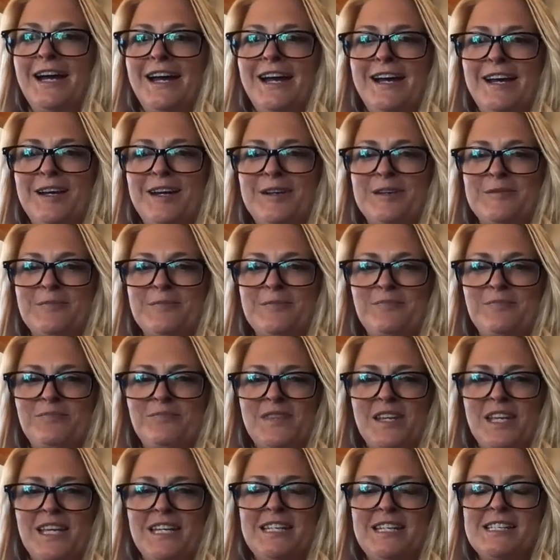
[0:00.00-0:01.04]

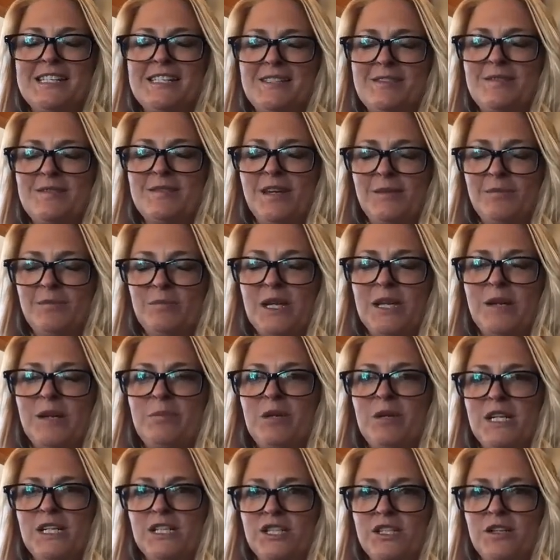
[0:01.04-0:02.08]
it has been a
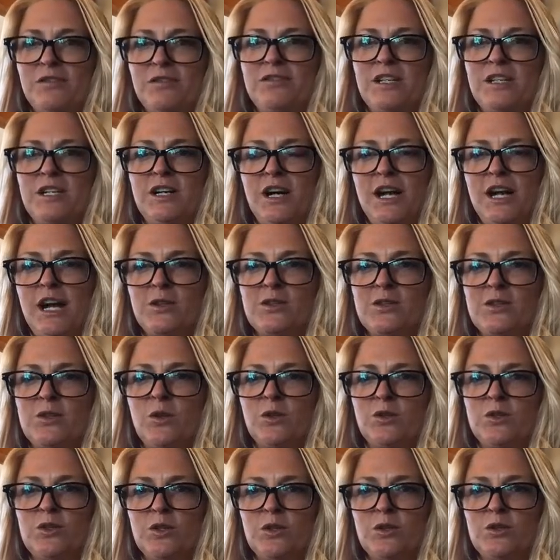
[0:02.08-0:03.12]
big shift in our
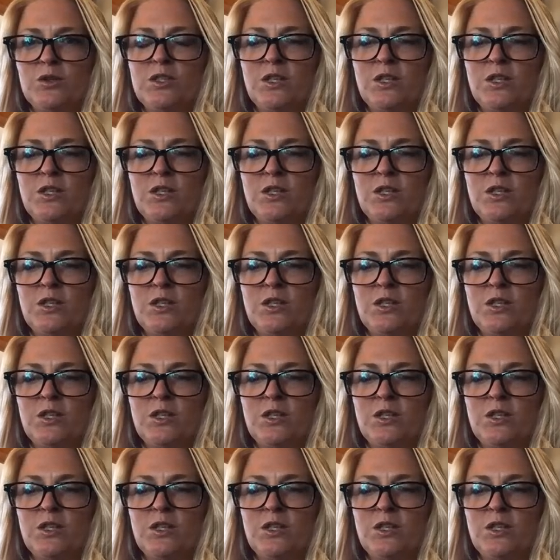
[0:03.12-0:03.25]
household too.